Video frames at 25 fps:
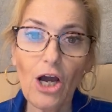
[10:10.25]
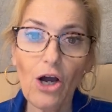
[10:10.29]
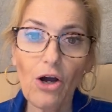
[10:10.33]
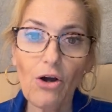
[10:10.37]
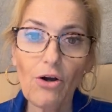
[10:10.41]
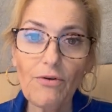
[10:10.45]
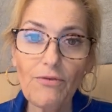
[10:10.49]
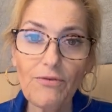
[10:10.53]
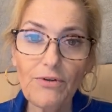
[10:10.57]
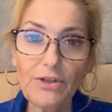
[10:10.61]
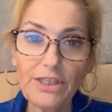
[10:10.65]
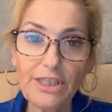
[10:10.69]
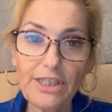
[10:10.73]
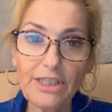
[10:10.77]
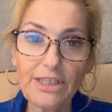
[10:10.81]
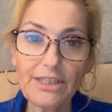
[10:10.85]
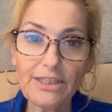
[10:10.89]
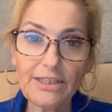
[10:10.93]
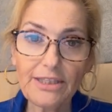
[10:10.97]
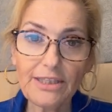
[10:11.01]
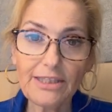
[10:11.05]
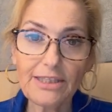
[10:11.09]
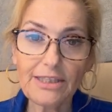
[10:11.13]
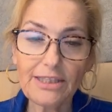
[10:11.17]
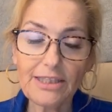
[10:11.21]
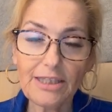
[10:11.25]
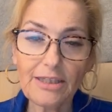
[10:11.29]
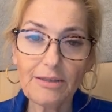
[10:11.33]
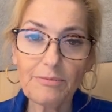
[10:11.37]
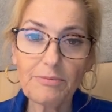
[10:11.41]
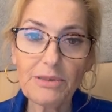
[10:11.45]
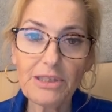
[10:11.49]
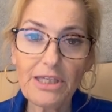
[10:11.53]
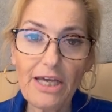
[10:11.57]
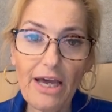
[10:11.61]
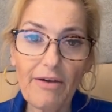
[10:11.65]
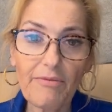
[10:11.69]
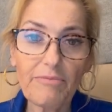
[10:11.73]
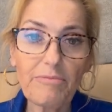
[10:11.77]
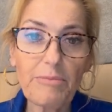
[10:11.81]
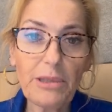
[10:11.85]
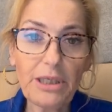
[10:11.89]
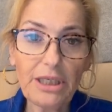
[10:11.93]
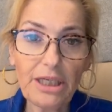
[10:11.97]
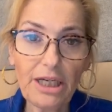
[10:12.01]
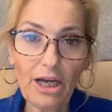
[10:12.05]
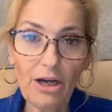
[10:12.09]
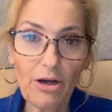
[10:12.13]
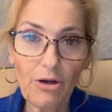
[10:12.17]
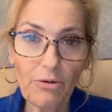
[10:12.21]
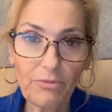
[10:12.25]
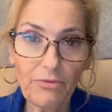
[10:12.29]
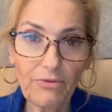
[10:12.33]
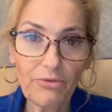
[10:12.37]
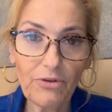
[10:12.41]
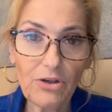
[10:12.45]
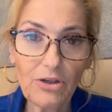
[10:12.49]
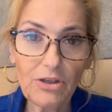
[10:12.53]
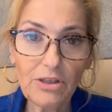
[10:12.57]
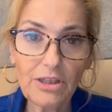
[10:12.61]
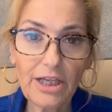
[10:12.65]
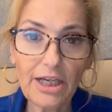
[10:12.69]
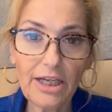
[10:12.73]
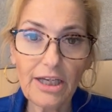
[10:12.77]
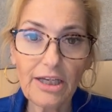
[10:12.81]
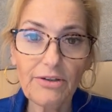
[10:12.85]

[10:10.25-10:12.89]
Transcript: Hopefully these tips have been helpful.